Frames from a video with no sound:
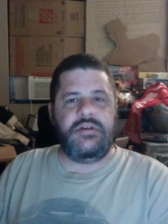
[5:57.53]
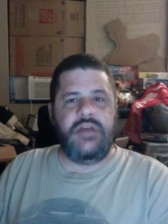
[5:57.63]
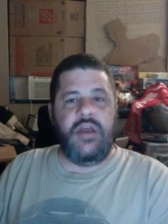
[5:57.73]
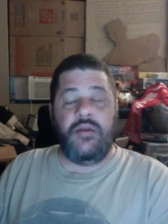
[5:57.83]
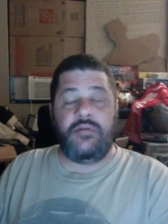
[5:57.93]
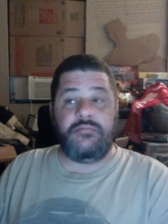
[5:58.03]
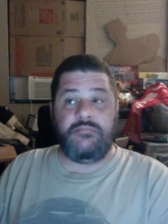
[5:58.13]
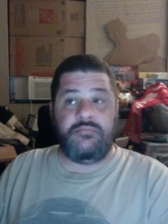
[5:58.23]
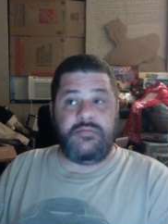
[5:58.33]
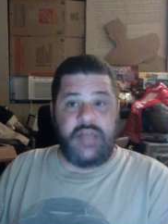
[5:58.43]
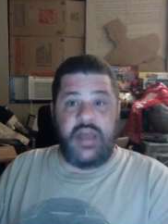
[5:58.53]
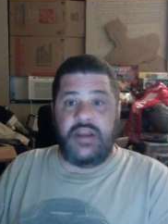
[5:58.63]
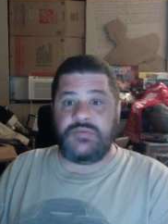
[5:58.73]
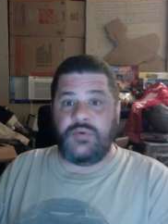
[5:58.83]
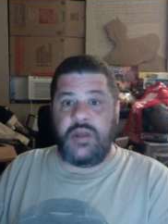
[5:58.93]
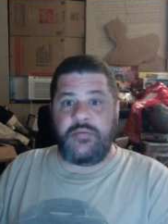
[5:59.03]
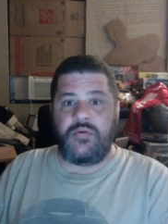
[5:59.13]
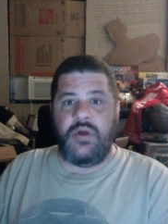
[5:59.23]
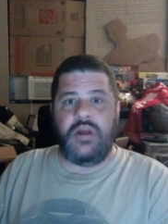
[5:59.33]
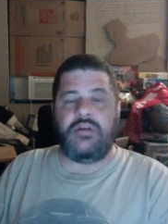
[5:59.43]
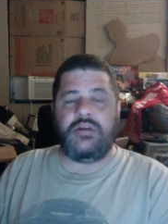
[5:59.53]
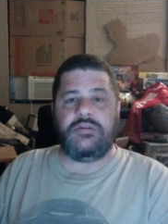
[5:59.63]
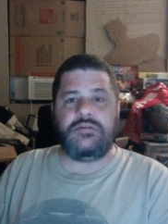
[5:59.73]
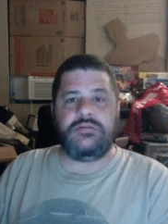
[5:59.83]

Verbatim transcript: And that is what I require here.